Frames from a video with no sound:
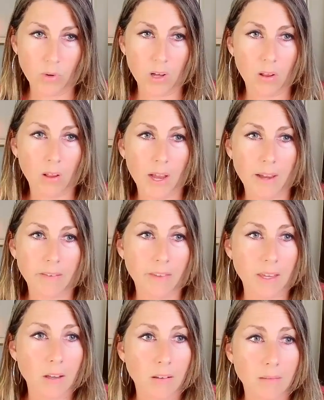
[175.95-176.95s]
Well, I
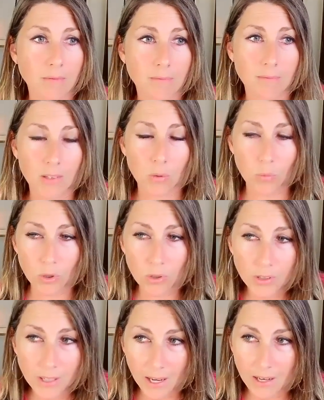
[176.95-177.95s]
think the
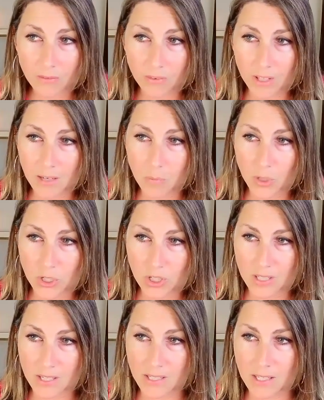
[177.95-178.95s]
world kind of like
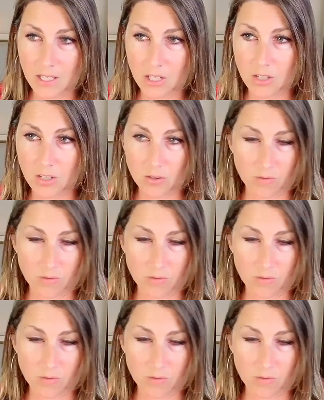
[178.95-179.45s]
pushes us into